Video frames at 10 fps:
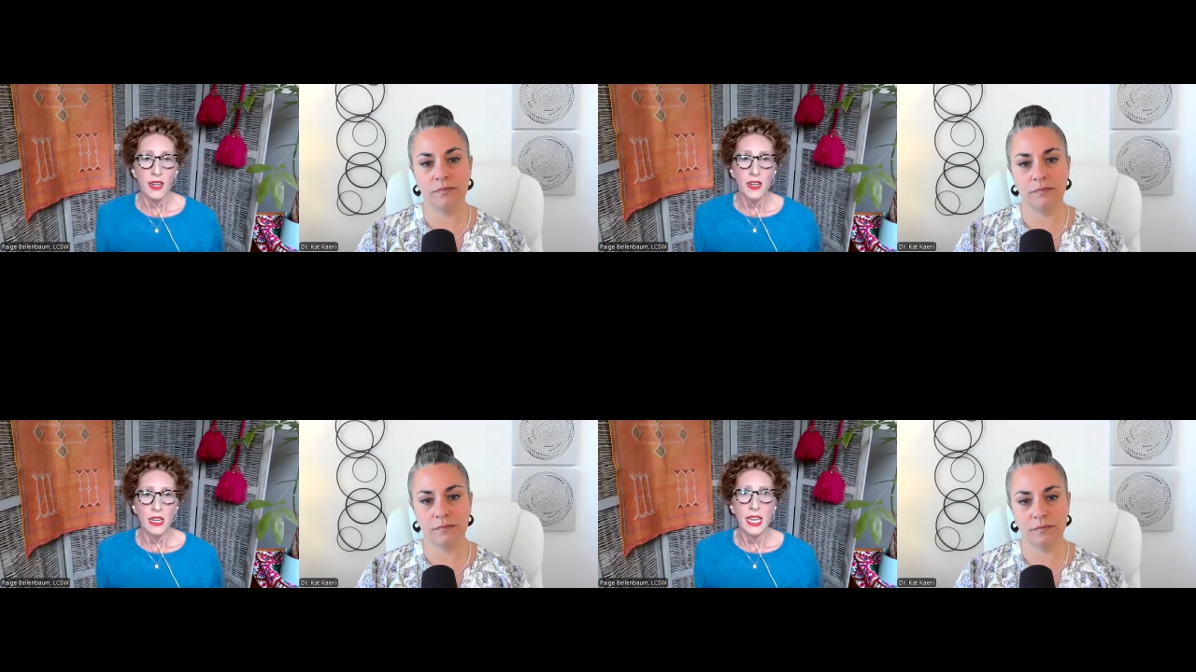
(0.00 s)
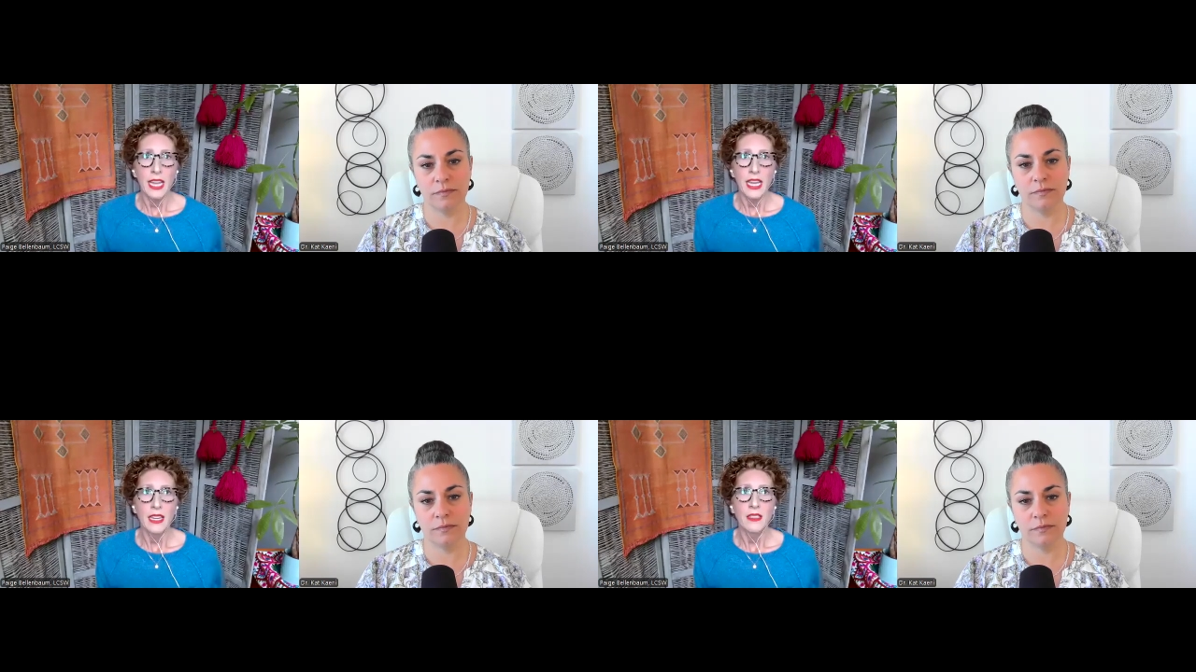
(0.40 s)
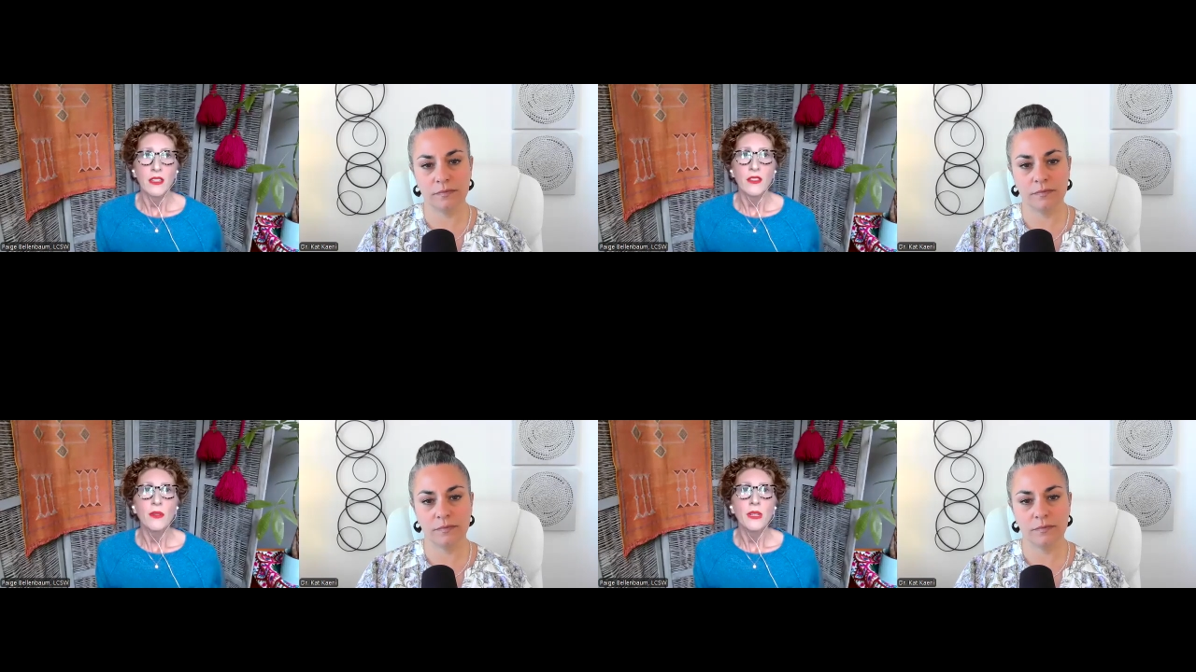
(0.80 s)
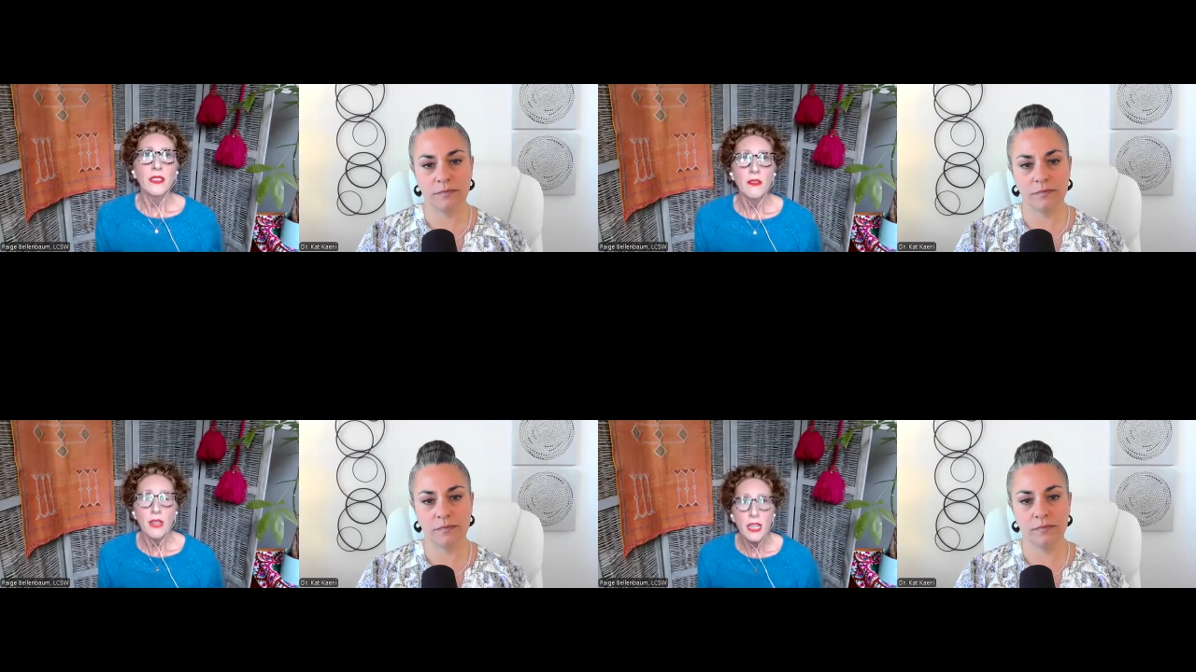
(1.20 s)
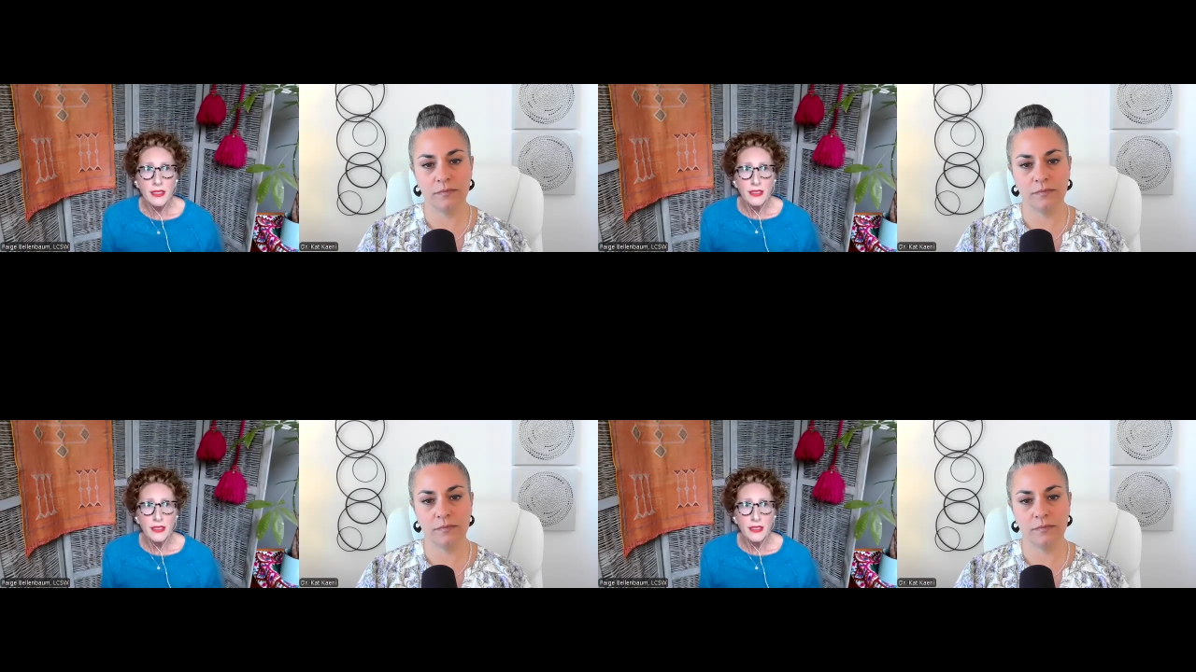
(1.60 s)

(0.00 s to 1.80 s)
Speaker 1: Uh, and the reason why I